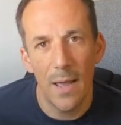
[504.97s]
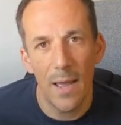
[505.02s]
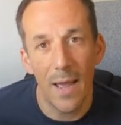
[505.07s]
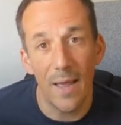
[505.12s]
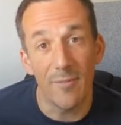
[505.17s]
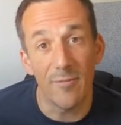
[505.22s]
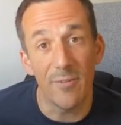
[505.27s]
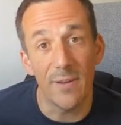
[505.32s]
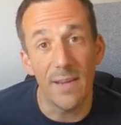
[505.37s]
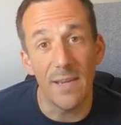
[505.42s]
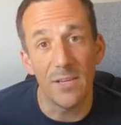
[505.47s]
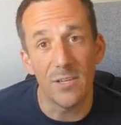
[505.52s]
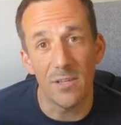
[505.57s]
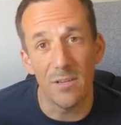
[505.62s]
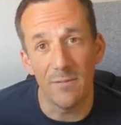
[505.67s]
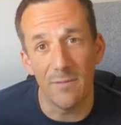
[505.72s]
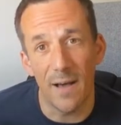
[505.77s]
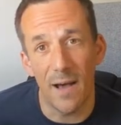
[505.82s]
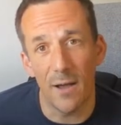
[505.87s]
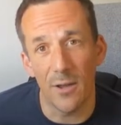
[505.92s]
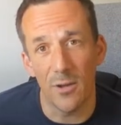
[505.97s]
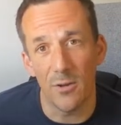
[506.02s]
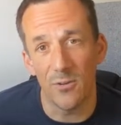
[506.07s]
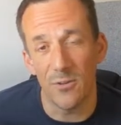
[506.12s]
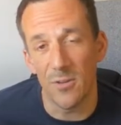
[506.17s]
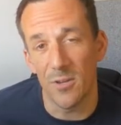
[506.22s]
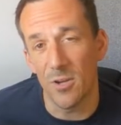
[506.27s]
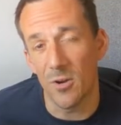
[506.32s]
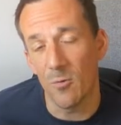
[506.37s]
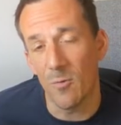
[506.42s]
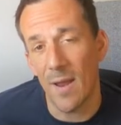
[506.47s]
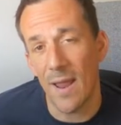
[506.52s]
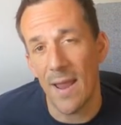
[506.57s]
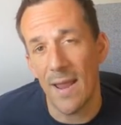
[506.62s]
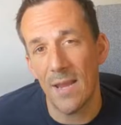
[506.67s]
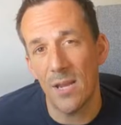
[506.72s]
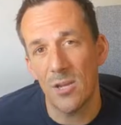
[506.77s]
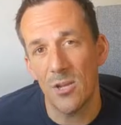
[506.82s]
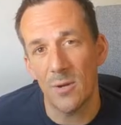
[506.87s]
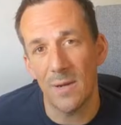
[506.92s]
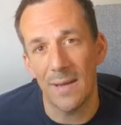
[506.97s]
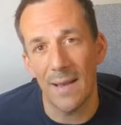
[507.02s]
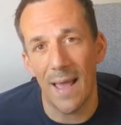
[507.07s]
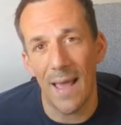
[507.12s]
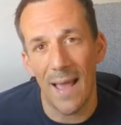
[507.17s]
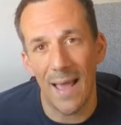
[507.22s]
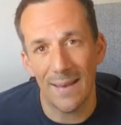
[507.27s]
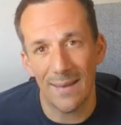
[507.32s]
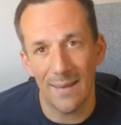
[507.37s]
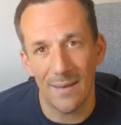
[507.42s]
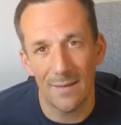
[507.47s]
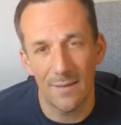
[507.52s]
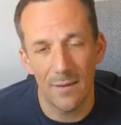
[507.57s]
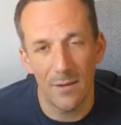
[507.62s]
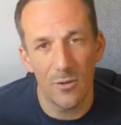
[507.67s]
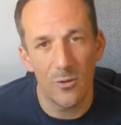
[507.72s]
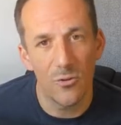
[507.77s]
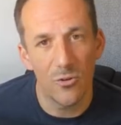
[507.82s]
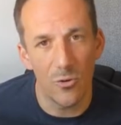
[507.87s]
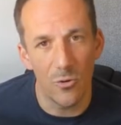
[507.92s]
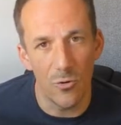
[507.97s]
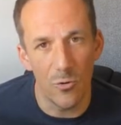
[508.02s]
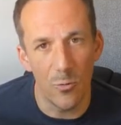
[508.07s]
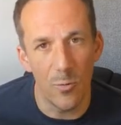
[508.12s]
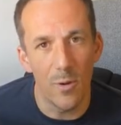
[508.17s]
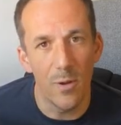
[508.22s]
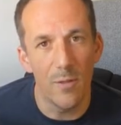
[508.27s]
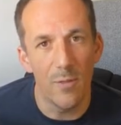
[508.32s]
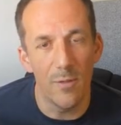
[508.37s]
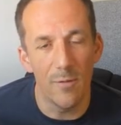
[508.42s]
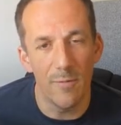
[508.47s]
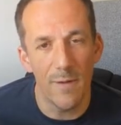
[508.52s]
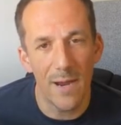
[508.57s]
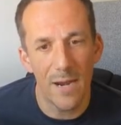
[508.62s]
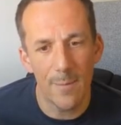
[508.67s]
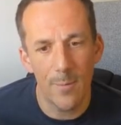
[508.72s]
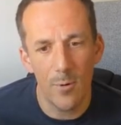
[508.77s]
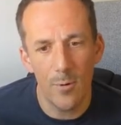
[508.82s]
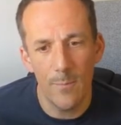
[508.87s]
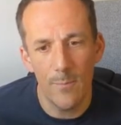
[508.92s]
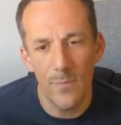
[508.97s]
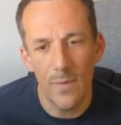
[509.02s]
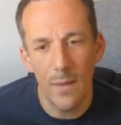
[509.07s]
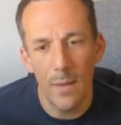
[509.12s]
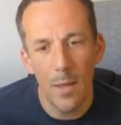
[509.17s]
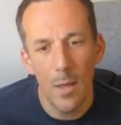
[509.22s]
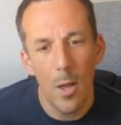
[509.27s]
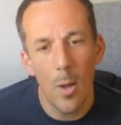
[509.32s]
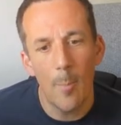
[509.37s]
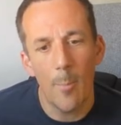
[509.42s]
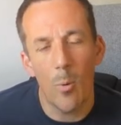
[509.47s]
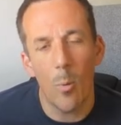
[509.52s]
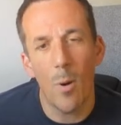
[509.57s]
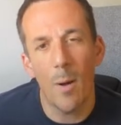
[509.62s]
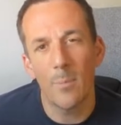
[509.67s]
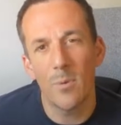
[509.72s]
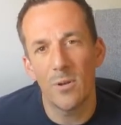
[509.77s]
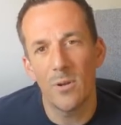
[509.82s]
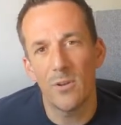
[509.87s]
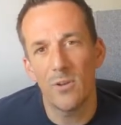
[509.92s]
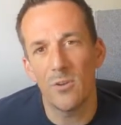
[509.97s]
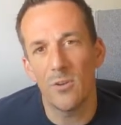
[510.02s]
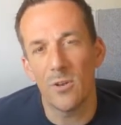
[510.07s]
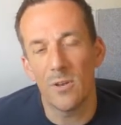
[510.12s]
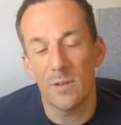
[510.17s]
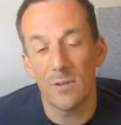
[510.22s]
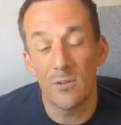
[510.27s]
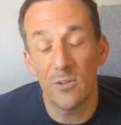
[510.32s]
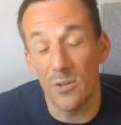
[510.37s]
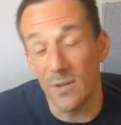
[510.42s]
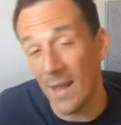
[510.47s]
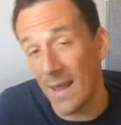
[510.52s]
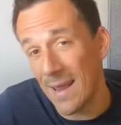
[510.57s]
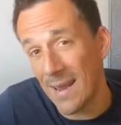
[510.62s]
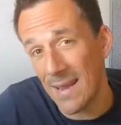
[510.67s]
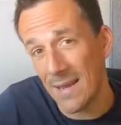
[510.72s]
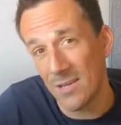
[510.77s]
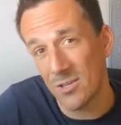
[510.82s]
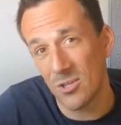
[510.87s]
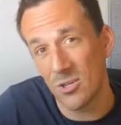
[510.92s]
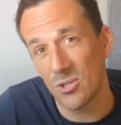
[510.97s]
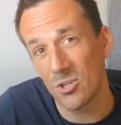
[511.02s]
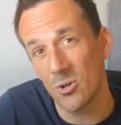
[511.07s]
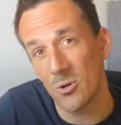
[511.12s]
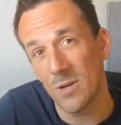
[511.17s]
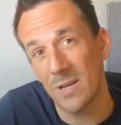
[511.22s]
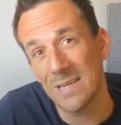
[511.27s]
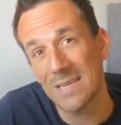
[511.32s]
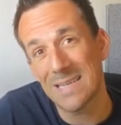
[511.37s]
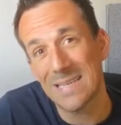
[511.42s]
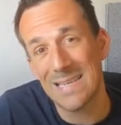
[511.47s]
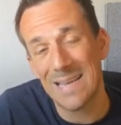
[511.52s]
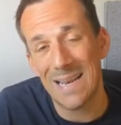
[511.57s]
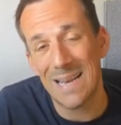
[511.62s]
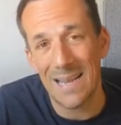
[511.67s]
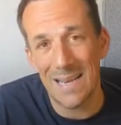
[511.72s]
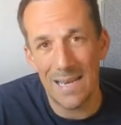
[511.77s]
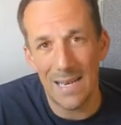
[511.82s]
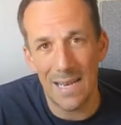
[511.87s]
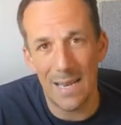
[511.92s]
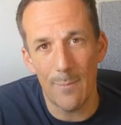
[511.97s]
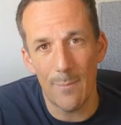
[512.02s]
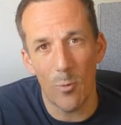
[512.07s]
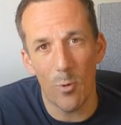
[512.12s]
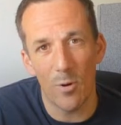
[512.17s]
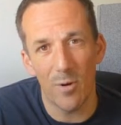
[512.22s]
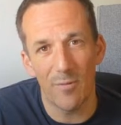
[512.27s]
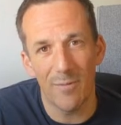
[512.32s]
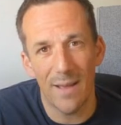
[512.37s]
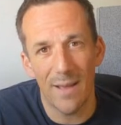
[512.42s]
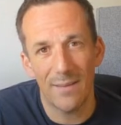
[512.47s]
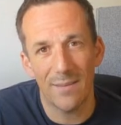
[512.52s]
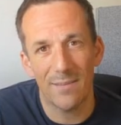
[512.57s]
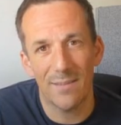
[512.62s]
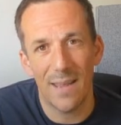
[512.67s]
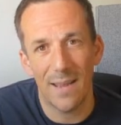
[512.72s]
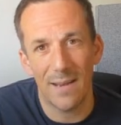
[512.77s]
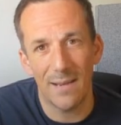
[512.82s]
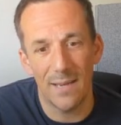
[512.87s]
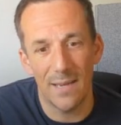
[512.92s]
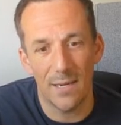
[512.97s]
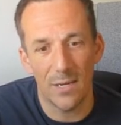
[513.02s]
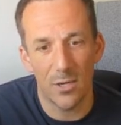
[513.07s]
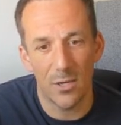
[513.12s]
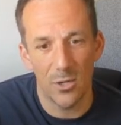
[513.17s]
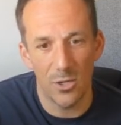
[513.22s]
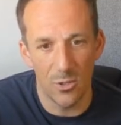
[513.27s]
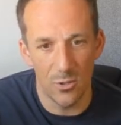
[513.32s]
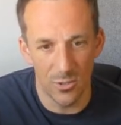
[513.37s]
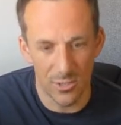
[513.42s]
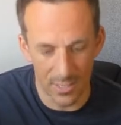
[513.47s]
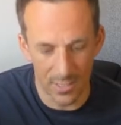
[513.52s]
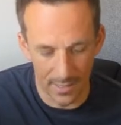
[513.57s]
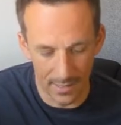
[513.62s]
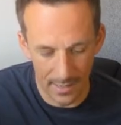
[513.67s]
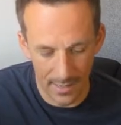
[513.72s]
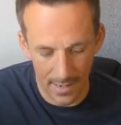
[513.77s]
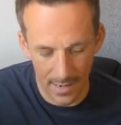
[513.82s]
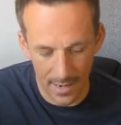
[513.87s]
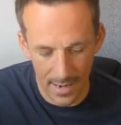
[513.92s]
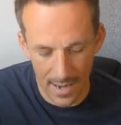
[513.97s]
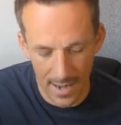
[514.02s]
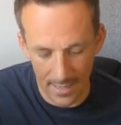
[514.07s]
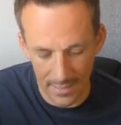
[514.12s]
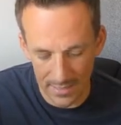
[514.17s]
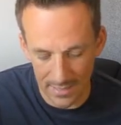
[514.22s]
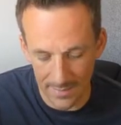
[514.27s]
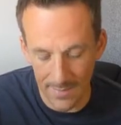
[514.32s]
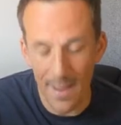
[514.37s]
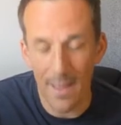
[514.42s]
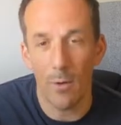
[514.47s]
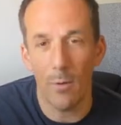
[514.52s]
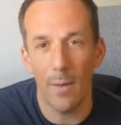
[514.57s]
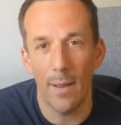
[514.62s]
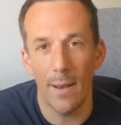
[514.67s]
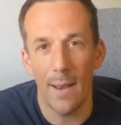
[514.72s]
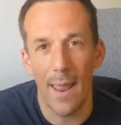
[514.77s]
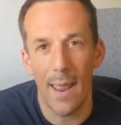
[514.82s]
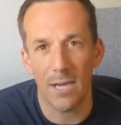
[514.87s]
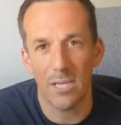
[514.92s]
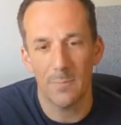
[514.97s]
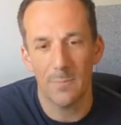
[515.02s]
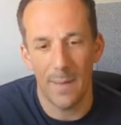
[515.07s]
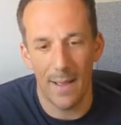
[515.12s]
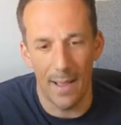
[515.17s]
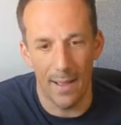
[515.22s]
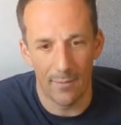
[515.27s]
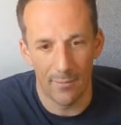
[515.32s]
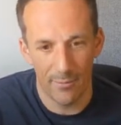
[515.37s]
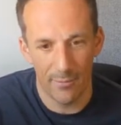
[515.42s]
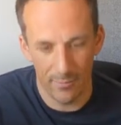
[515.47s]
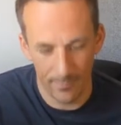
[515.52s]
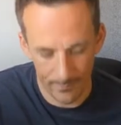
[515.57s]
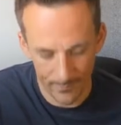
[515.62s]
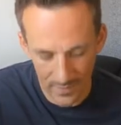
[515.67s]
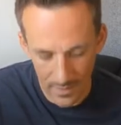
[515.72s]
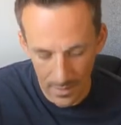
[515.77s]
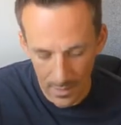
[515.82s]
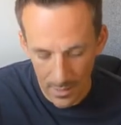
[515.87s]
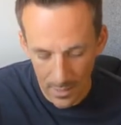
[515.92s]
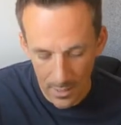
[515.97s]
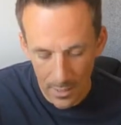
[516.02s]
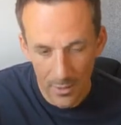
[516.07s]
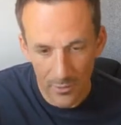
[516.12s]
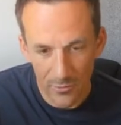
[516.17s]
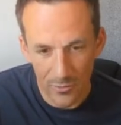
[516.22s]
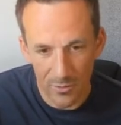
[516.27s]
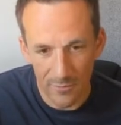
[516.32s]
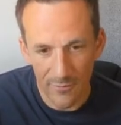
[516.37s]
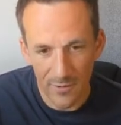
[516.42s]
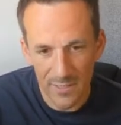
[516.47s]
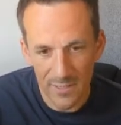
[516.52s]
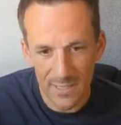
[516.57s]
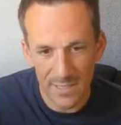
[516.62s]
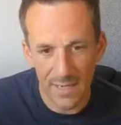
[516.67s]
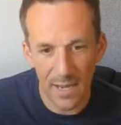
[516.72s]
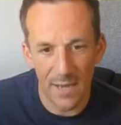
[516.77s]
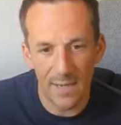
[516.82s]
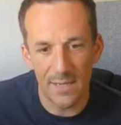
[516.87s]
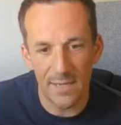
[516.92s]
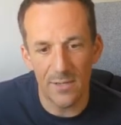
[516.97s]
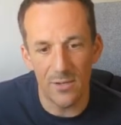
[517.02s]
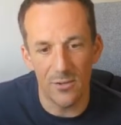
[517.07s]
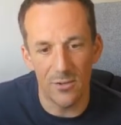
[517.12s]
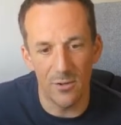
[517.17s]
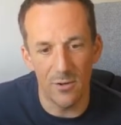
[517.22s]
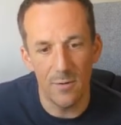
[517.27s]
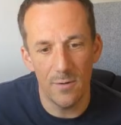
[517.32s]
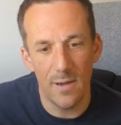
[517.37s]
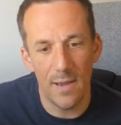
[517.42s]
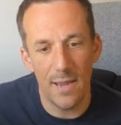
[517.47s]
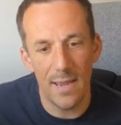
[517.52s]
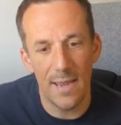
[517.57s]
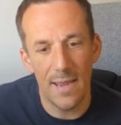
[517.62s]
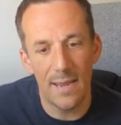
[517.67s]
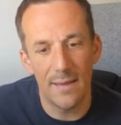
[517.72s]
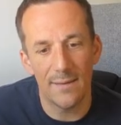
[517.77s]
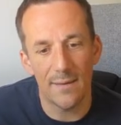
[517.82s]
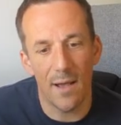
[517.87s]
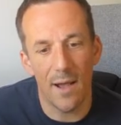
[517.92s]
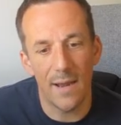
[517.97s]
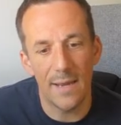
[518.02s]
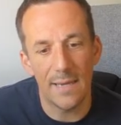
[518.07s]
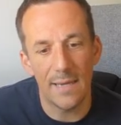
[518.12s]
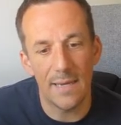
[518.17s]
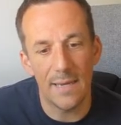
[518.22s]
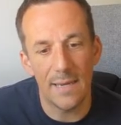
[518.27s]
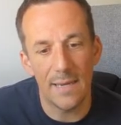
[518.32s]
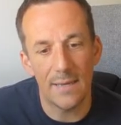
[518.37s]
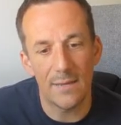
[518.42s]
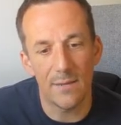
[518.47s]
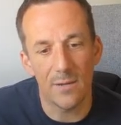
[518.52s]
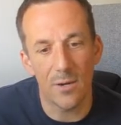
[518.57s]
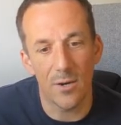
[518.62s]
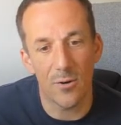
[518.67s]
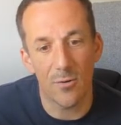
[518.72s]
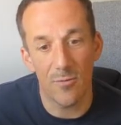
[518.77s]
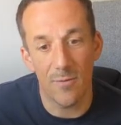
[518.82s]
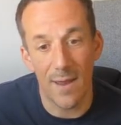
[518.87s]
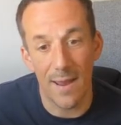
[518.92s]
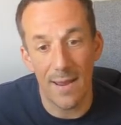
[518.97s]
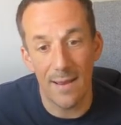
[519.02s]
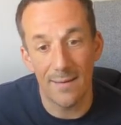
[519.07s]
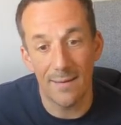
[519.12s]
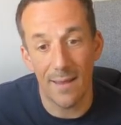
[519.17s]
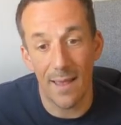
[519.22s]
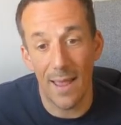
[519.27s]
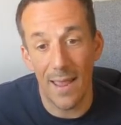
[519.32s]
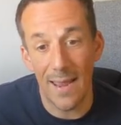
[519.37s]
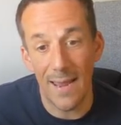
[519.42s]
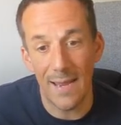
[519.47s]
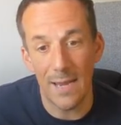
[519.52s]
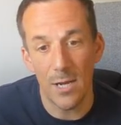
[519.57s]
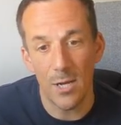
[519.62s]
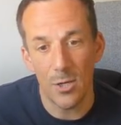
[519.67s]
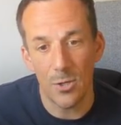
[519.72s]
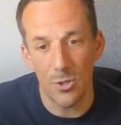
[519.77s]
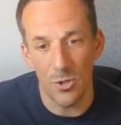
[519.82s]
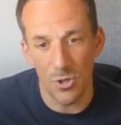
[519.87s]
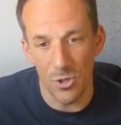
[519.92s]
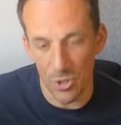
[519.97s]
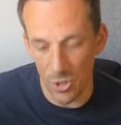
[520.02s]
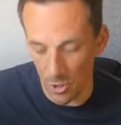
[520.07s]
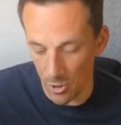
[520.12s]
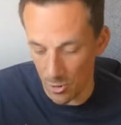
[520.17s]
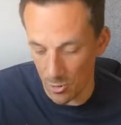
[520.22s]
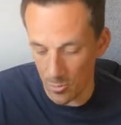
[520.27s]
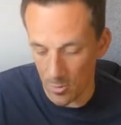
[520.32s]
and for each of the values in the array, you can add it to the variable. But what I'm going to do today is to show you a slightly more advanced technique using XML and XPath. So the first thing that I need to do is I need to create a new